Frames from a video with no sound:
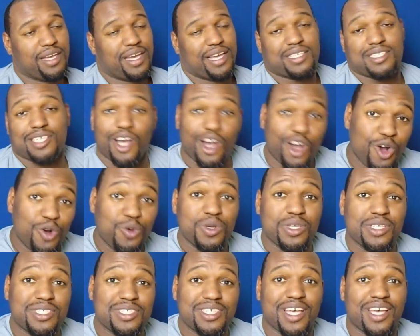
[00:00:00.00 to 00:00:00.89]
As I
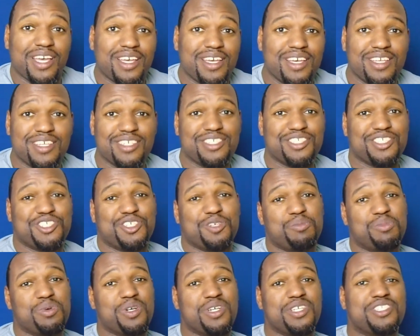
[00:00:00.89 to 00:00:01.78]
always say, this is
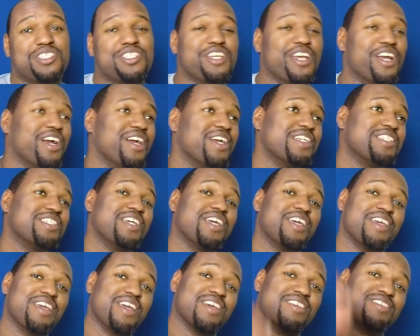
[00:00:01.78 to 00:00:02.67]
your boy
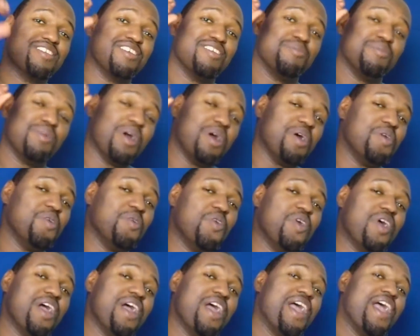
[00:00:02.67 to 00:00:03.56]

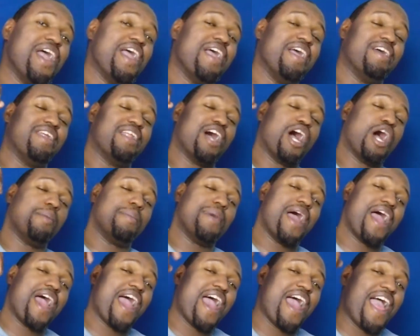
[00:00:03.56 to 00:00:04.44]
GRJSMO, and I'm
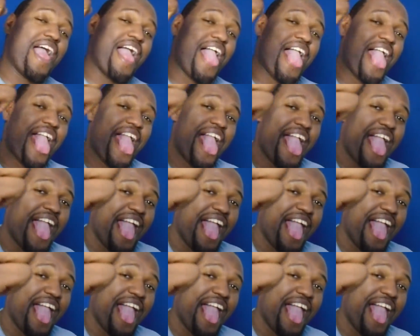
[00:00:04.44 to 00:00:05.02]
out.